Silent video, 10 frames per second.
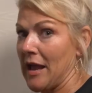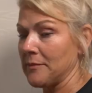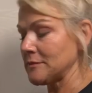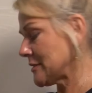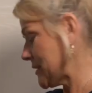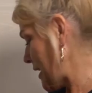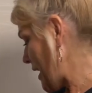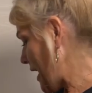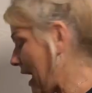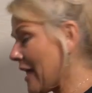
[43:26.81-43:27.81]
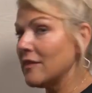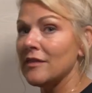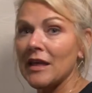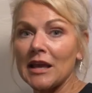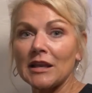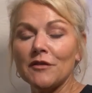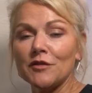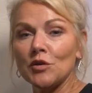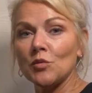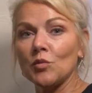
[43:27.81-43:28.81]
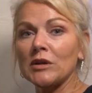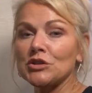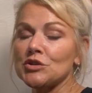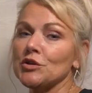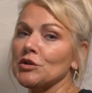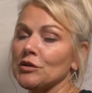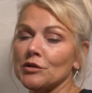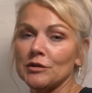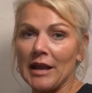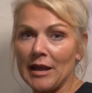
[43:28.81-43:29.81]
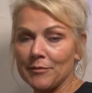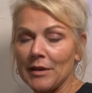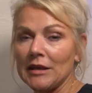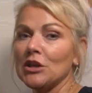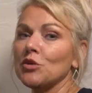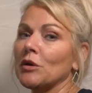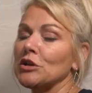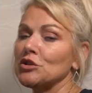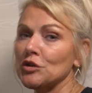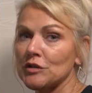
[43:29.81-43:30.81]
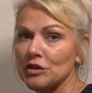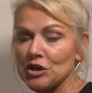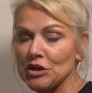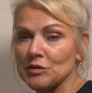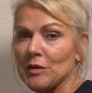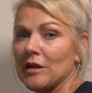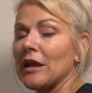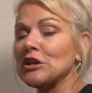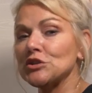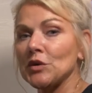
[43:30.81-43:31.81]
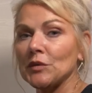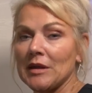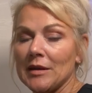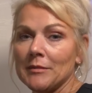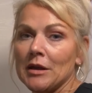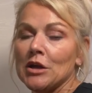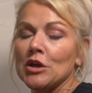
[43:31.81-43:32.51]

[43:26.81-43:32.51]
captain. And then if you once you're camping and you want to turn the chairs around, I showed them